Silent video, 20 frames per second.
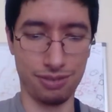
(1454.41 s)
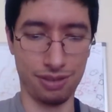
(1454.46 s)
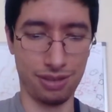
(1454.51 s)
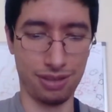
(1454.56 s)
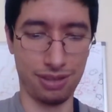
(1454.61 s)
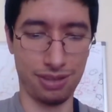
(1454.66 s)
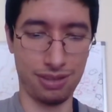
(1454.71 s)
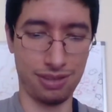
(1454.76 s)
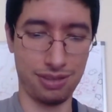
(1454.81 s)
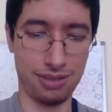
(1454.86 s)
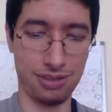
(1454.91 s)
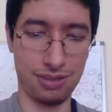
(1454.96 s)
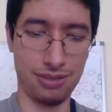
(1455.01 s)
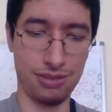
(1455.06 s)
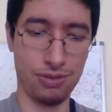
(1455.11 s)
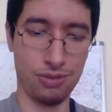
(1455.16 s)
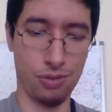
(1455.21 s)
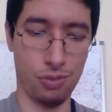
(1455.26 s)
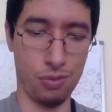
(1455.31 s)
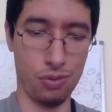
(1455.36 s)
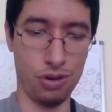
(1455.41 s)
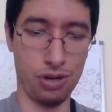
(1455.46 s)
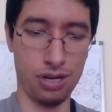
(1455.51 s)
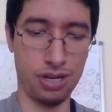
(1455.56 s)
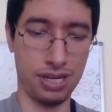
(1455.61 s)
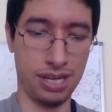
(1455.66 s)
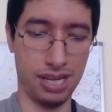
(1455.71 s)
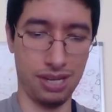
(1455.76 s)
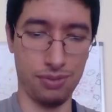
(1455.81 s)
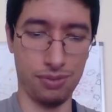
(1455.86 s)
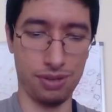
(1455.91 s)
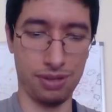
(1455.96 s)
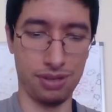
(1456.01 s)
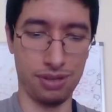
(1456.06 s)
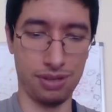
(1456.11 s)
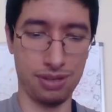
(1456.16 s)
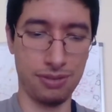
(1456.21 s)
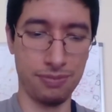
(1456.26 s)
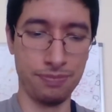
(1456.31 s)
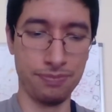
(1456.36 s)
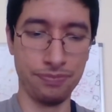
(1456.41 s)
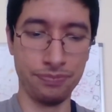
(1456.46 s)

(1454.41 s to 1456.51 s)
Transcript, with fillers: with work and with